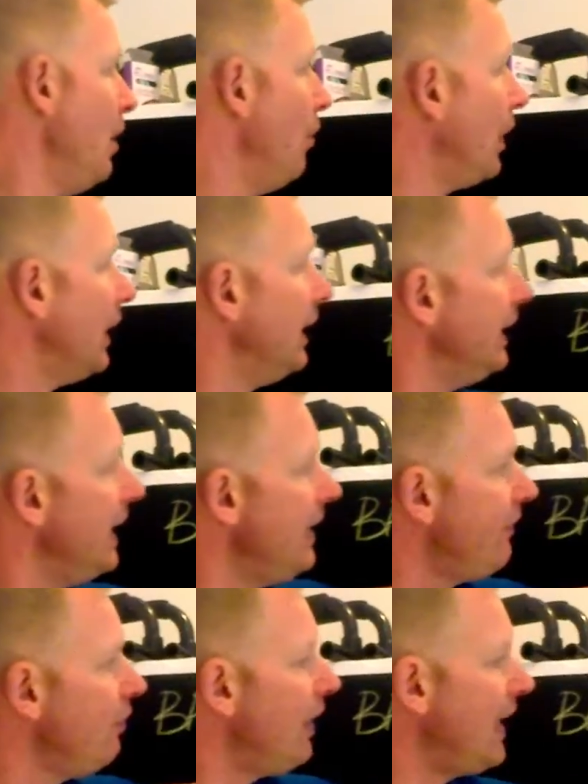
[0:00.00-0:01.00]
We're going to
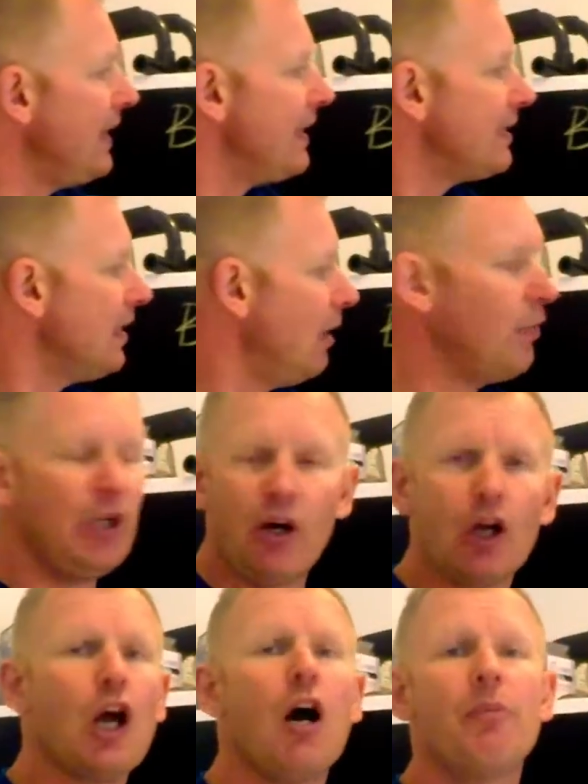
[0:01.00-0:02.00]
leave the weight this time. We're
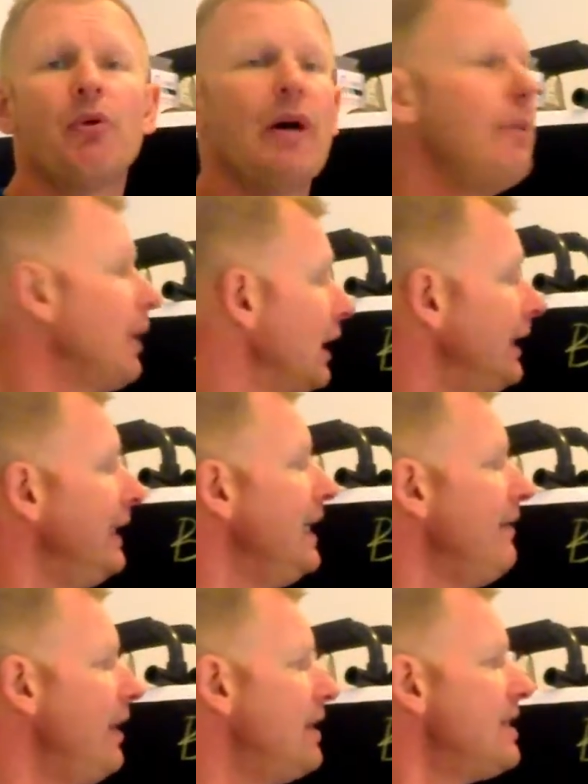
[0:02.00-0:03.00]
not going to up the weight, we're going to
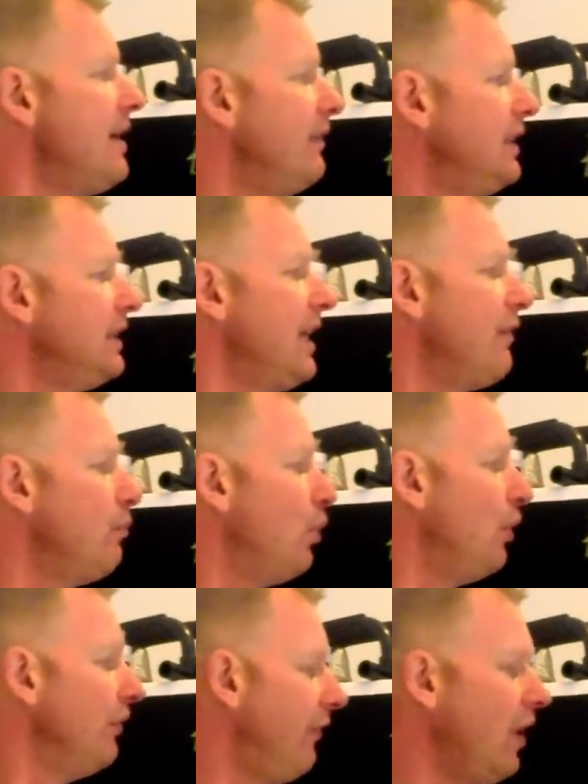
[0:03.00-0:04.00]
leave it at
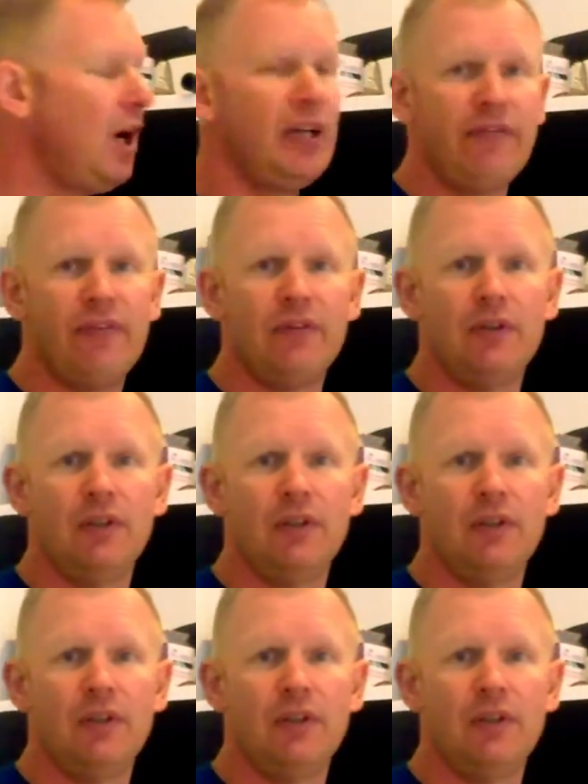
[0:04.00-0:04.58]
77.45.